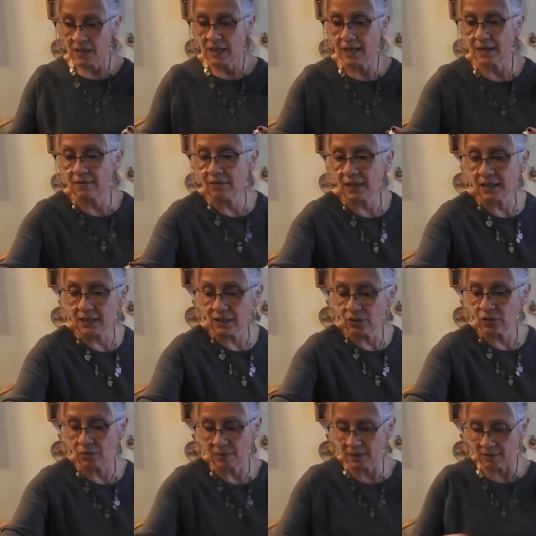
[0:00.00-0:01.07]
Kind of like a
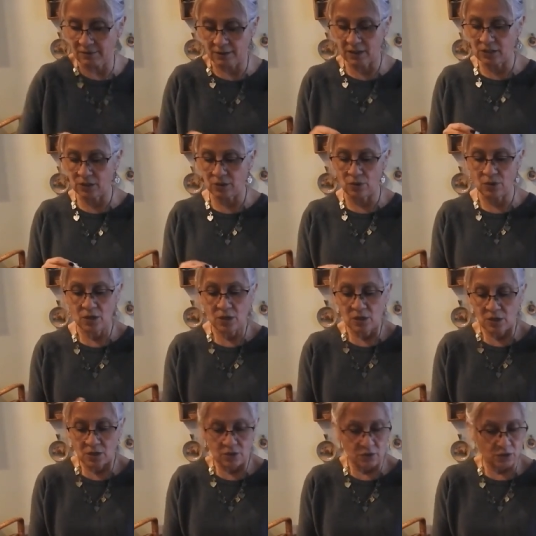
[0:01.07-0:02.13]
little bit of a glue.
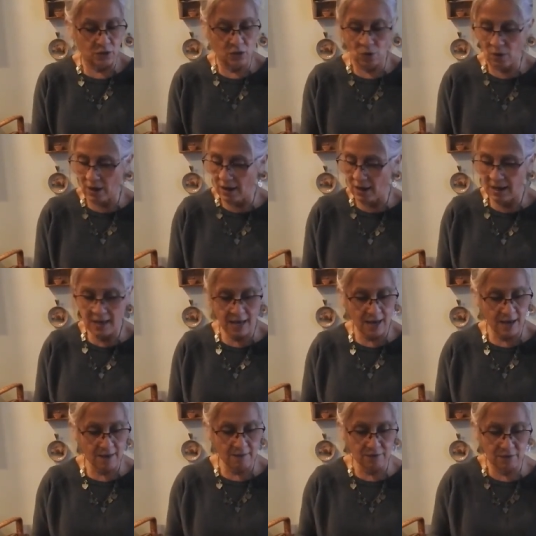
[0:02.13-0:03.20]
So I
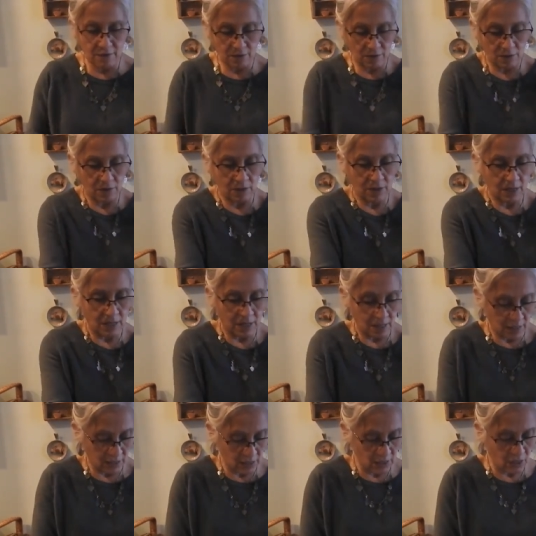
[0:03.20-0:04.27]
have
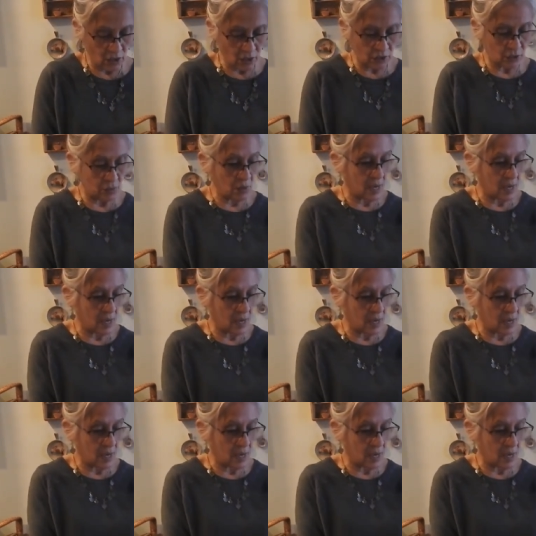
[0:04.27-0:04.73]
the skulls